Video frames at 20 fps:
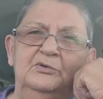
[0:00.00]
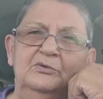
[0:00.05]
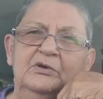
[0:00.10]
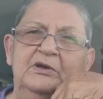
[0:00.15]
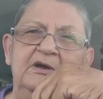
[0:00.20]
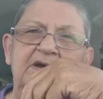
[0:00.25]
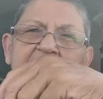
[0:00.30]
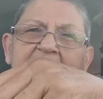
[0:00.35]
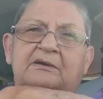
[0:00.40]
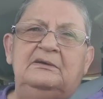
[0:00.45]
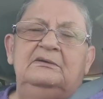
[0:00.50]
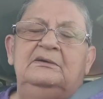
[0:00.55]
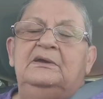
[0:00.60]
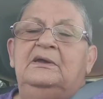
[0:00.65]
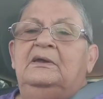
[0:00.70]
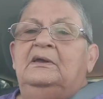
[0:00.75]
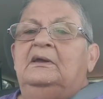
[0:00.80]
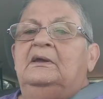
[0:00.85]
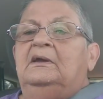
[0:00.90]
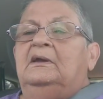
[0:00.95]
okay?
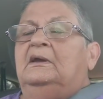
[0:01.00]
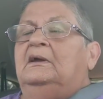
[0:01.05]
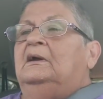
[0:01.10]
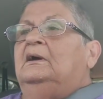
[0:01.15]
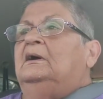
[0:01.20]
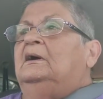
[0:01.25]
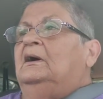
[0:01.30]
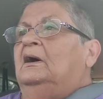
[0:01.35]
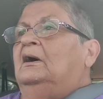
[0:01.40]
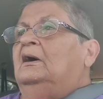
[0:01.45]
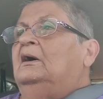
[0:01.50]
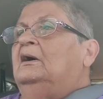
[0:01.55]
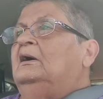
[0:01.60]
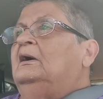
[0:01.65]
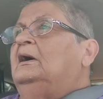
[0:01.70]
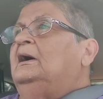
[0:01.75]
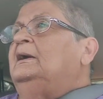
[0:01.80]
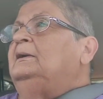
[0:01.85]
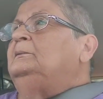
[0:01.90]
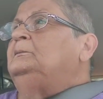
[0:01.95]
All
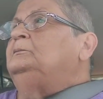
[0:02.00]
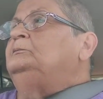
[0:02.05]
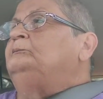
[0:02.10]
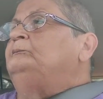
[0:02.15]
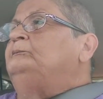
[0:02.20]
right.